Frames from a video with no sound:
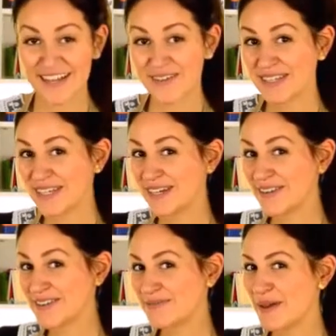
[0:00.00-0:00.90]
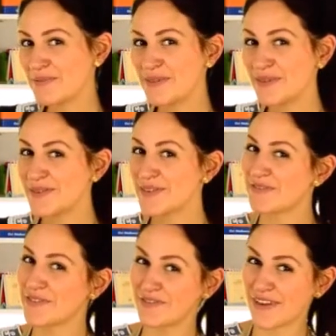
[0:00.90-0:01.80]
Now here's my
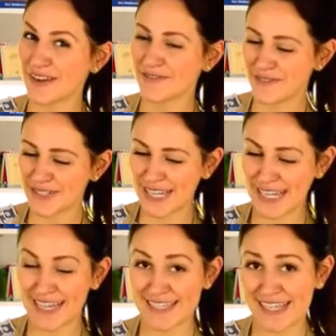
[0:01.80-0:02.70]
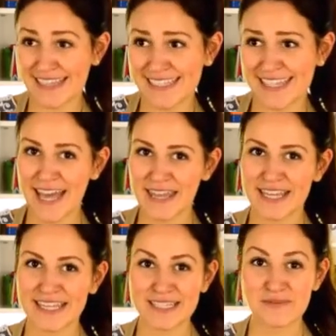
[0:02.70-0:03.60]
beautiful Frankfurter Kranz, at least I
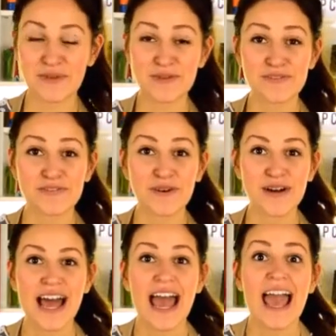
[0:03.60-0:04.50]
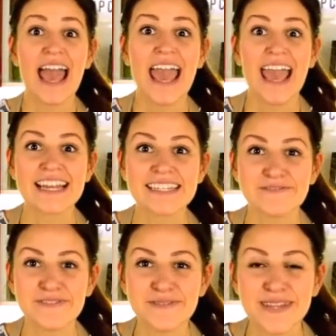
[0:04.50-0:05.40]
think it's beautiful. And
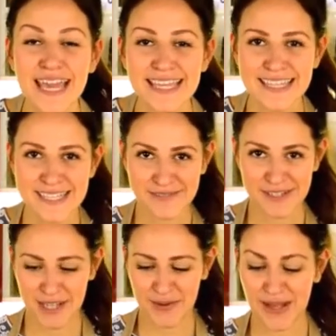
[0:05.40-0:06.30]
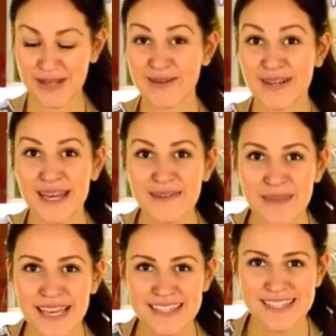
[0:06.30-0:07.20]
if you like this video and you're
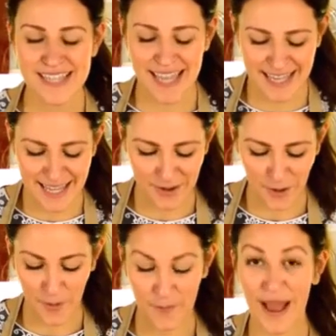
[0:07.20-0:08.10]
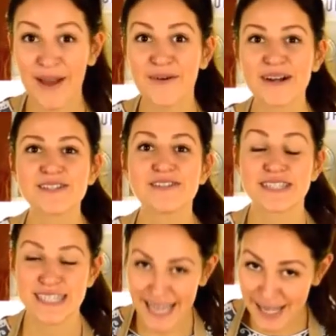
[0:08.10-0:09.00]
gonna make this cake at home, I want you
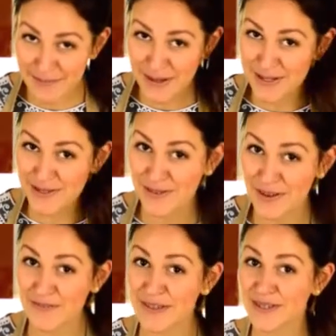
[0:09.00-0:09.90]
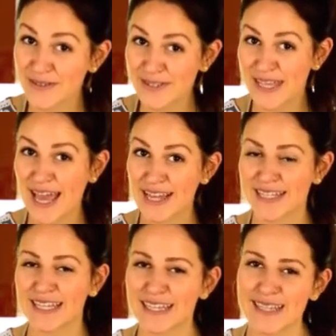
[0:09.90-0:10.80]
to take a picture of it, use the
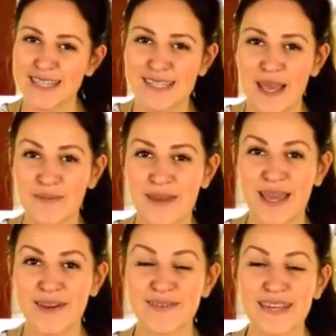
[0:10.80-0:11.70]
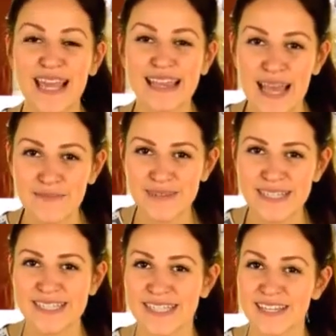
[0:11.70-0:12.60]
hashtag LilliesCupcakery and let
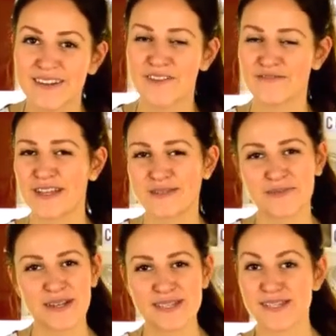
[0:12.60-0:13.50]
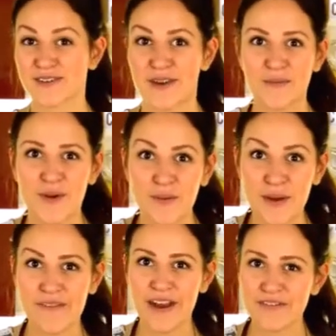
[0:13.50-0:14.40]
me see it on Facebook, Instagram, or
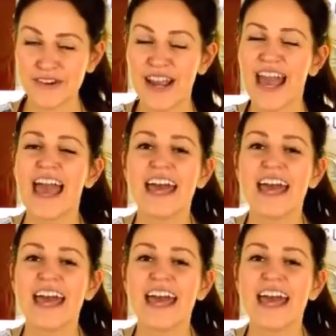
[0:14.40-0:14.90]
wherever.